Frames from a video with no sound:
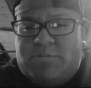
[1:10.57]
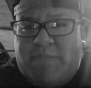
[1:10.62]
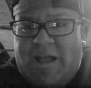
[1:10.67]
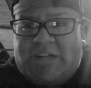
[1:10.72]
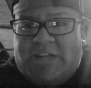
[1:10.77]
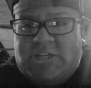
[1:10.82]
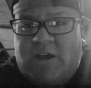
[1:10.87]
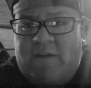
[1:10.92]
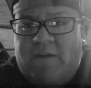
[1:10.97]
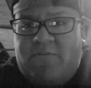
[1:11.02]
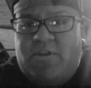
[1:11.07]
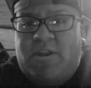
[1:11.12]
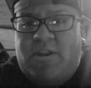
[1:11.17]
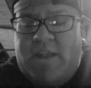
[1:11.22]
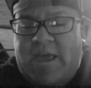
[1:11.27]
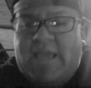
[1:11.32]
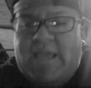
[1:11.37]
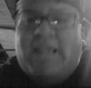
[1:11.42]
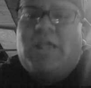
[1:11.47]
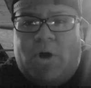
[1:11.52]
match of the
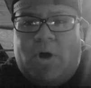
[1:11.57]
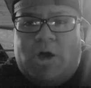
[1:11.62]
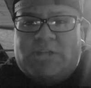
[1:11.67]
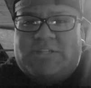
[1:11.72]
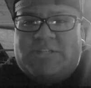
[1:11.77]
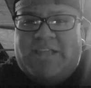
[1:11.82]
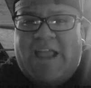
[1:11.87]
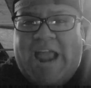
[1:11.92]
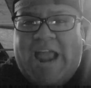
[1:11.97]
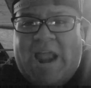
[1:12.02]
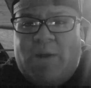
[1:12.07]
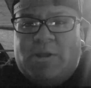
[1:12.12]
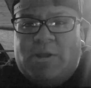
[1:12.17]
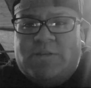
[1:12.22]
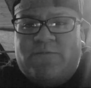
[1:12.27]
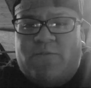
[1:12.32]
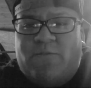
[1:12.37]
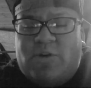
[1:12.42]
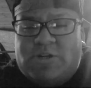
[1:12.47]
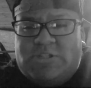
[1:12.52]
night, Austin
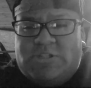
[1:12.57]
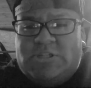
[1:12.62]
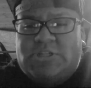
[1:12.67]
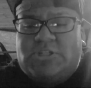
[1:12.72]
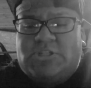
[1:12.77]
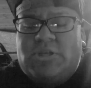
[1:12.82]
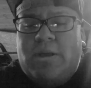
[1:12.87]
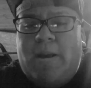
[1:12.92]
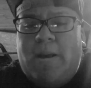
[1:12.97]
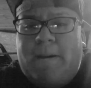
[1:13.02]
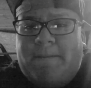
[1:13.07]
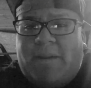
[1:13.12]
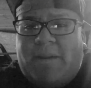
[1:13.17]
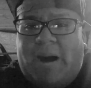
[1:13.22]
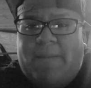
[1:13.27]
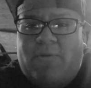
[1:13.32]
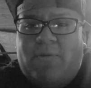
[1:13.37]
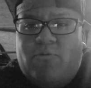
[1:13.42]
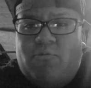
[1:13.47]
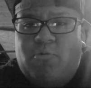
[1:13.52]
Aries versus
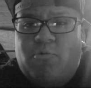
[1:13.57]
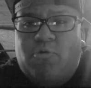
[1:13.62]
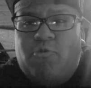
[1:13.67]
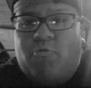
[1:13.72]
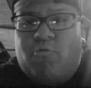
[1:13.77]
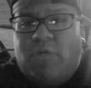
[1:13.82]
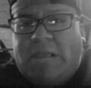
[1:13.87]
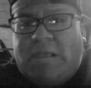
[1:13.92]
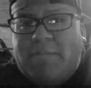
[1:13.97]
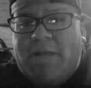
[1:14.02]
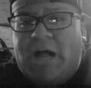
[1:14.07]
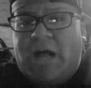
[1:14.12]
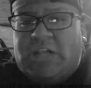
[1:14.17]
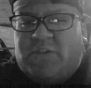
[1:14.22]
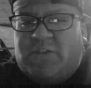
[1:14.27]
Bobby Roode, the rematch